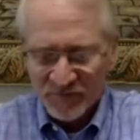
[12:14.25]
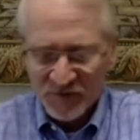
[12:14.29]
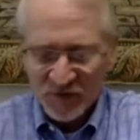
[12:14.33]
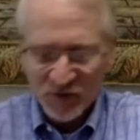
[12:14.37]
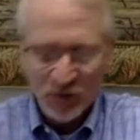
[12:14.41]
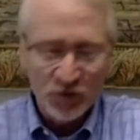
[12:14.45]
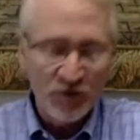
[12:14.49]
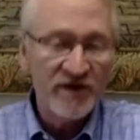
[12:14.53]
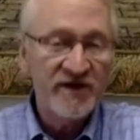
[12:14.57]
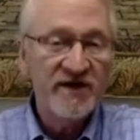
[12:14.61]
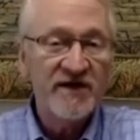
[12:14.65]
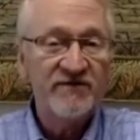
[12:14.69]

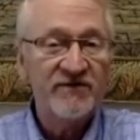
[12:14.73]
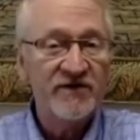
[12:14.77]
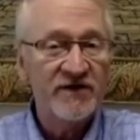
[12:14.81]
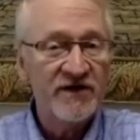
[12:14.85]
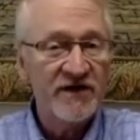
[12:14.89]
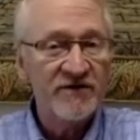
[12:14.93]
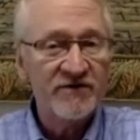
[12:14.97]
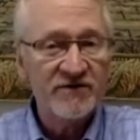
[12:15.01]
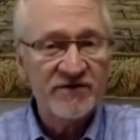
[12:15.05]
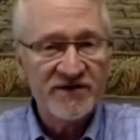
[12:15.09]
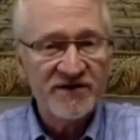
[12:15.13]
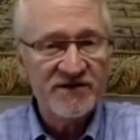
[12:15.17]
We give
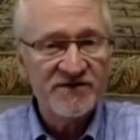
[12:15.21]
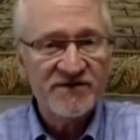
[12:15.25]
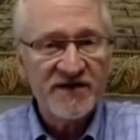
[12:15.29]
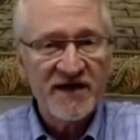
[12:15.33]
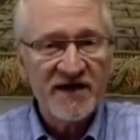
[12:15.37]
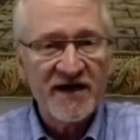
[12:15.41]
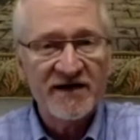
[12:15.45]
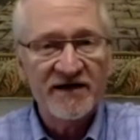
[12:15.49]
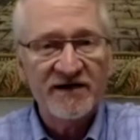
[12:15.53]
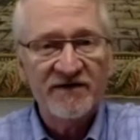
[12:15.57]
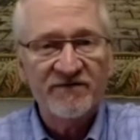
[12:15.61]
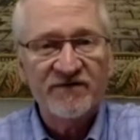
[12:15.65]
another
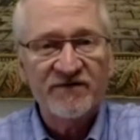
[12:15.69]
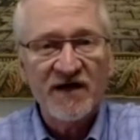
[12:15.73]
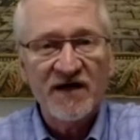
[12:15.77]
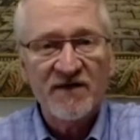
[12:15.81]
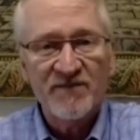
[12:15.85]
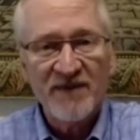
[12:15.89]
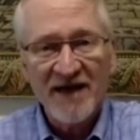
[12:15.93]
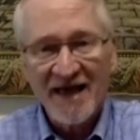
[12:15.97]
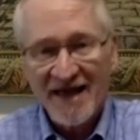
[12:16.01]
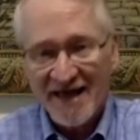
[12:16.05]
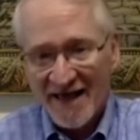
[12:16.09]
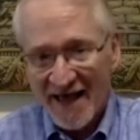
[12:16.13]
discount if they
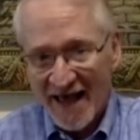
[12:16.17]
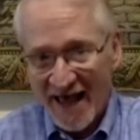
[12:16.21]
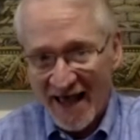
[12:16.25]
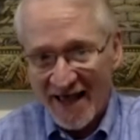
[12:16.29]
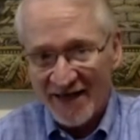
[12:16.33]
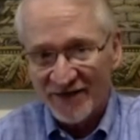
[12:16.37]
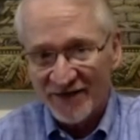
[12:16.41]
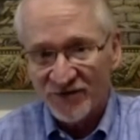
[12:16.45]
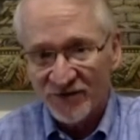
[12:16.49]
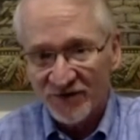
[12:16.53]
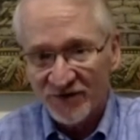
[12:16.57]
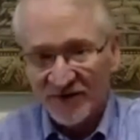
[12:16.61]
pay
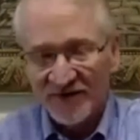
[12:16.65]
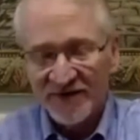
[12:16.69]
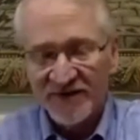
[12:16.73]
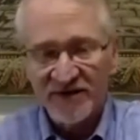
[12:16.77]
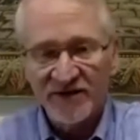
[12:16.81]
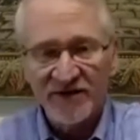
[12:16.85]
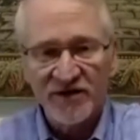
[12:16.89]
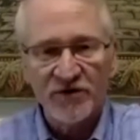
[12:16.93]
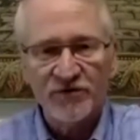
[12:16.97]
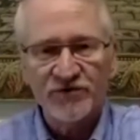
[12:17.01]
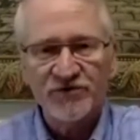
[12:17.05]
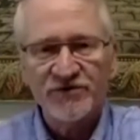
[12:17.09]
annually. It
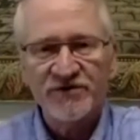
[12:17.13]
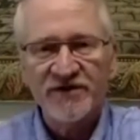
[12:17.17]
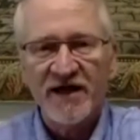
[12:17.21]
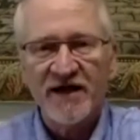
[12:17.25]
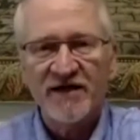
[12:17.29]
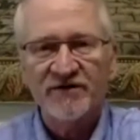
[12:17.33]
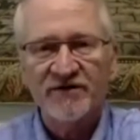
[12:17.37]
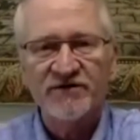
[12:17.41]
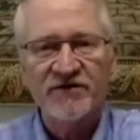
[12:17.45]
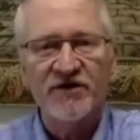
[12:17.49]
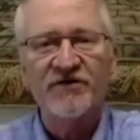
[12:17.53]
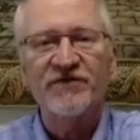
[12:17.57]
goes
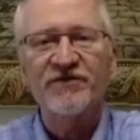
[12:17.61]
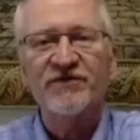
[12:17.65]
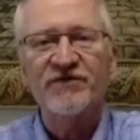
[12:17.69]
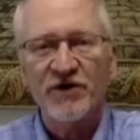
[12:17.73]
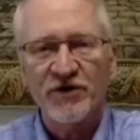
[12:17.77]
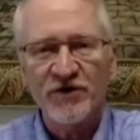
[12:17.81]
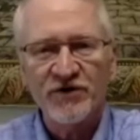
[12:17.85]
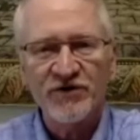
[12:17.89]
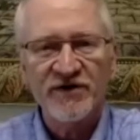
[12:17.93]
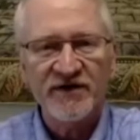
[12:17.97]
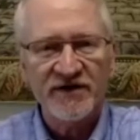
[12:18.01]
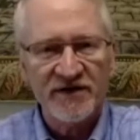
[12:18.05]
down to
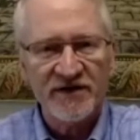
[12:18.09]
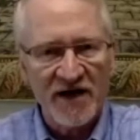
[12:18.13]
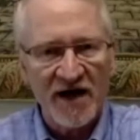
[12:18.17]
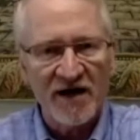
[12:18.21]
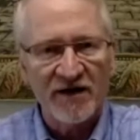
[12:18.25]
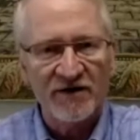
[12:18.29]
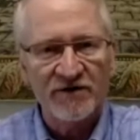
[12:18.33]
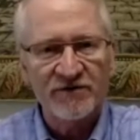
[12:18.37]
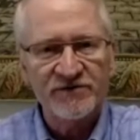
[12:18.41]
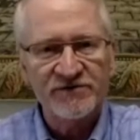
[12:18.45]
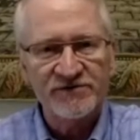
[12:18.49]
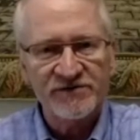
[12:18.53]

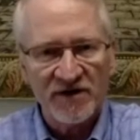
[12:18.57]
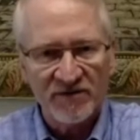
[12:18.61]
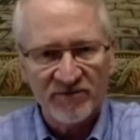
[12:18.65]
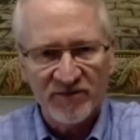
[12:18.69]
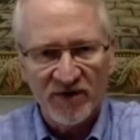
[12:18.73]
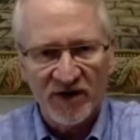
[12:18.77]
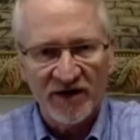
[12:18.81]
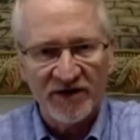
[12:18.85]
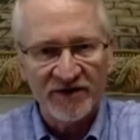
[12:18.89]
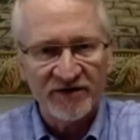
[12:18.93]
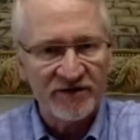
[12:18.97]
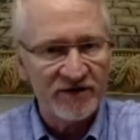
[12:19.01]
$30 a
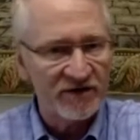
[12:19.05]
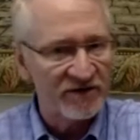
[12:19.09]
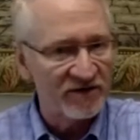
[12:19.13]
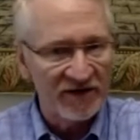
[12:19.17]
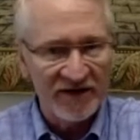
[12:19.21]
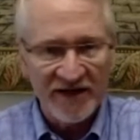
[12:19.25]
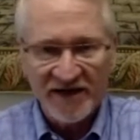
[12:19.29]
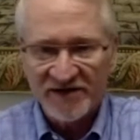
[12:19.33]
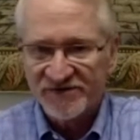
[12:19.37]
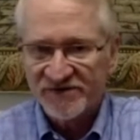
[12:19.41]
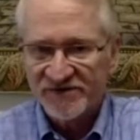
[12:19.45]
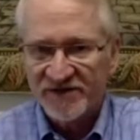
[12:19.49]
month,
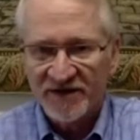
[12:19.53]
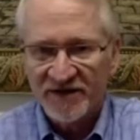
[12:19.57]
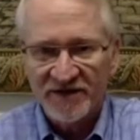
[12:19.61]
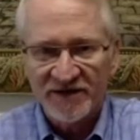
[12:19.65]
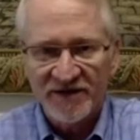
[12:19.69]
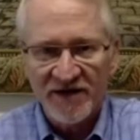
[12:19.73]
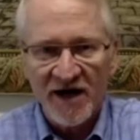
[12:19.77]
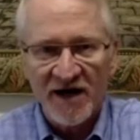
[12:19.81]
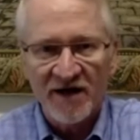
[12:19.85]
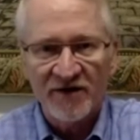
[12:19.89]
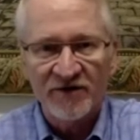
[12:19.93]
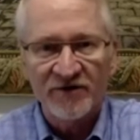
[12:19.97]
less than a
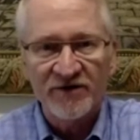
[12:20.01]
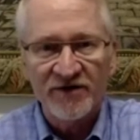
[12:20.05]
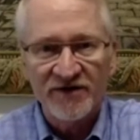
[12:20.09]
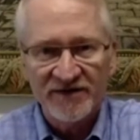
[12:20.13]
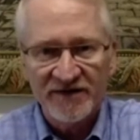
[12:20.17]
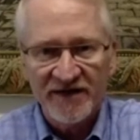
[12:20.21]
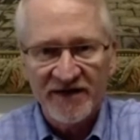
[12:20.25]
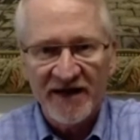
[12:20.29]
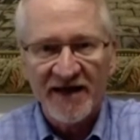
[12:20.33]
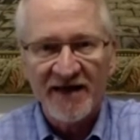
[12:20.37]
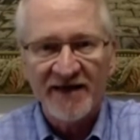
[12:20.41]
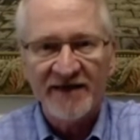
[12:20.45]
dollar a
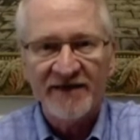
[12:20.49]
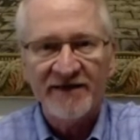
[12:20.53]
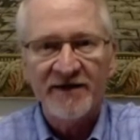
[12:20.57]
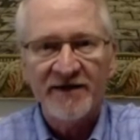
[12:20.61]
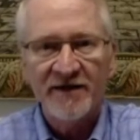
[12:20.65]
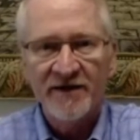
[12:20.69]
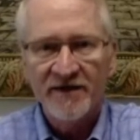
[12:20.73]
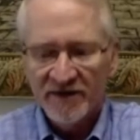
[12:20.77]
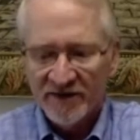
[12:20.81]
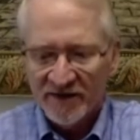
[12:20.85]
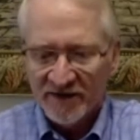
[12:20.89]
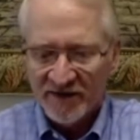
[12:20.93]
day
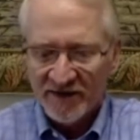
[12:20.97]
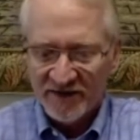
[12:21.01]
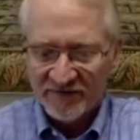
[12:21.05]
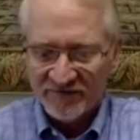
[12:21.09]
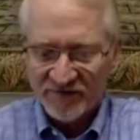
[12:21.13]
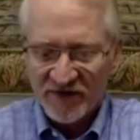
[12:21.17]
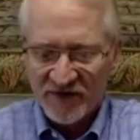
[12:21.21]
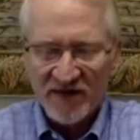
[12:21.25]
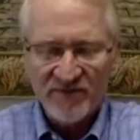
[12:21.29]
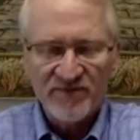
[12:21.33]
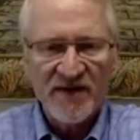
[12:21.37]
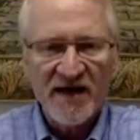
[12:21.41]
if
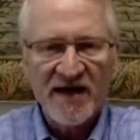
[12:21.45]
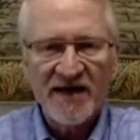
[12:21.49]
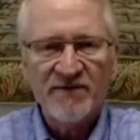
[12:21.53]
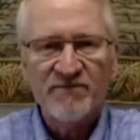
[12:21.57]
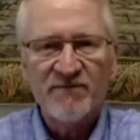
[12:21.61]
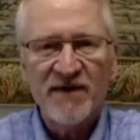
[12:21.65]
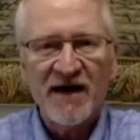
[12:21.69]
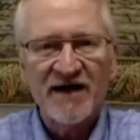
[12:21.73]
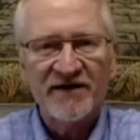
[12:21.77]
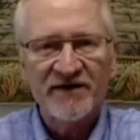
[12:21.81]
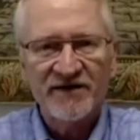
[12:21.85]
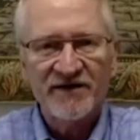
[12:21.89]
they pay
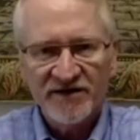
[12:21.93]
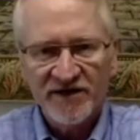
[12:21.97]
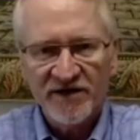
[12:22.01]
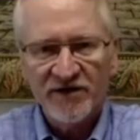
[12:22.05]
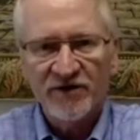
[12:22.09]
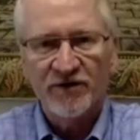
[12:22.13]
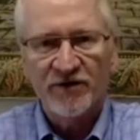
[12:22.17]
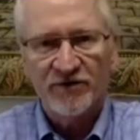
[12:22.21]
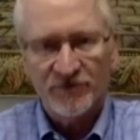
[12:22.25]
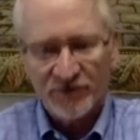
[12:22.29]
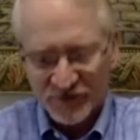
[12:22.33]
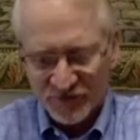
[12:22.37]
by the
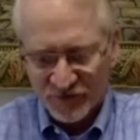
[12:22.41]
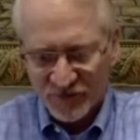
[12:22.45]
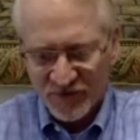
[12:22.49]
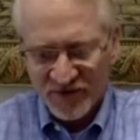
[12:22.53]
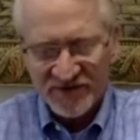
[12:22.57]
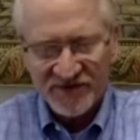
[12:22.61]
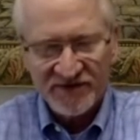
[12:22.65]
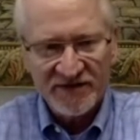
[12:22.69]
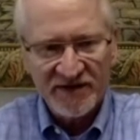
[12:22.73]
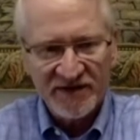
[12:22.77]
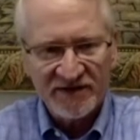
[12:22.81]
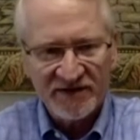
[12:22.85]
year,
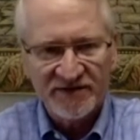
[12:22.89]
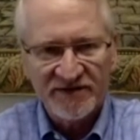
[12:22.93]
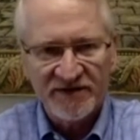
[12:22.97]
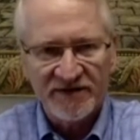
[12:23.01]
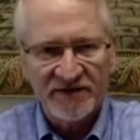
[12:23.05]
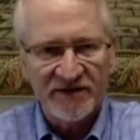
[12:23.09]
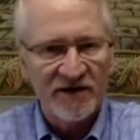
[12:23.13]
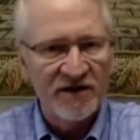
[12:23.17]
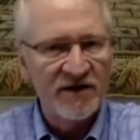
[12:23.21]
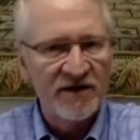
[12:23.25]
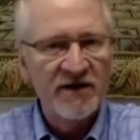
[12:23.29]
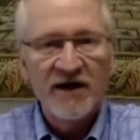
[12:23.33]
360.